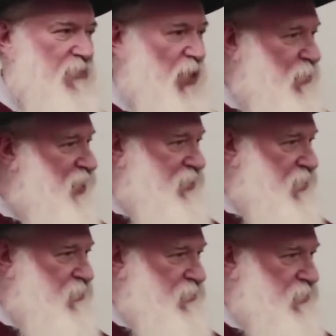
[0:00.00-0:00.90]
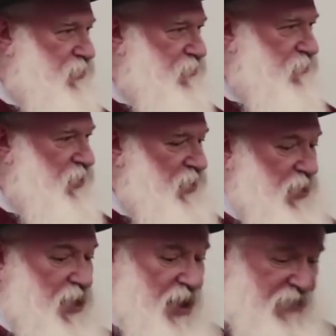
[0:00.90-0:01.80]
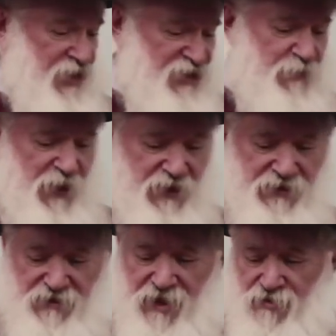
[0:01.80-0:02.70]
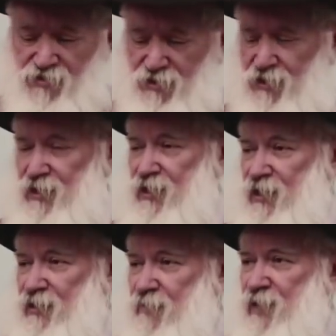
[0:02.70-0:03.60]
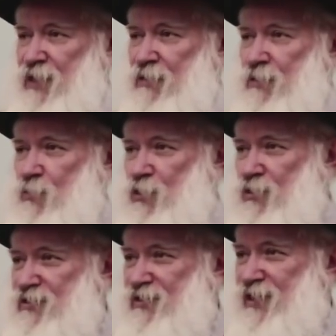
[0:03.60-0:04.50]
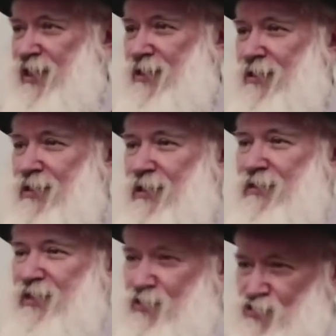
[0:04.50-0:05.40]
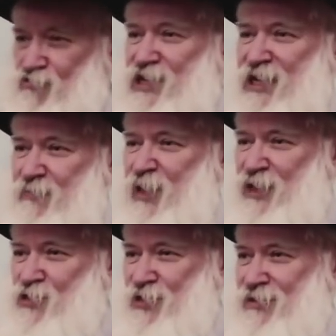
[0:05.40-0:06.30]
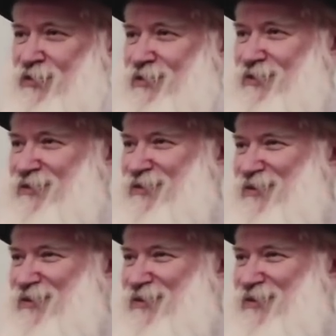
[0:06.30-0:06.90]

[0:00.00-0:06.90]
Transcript: Nobody knows. And that's part of the danger in the medical world today. They're treating patients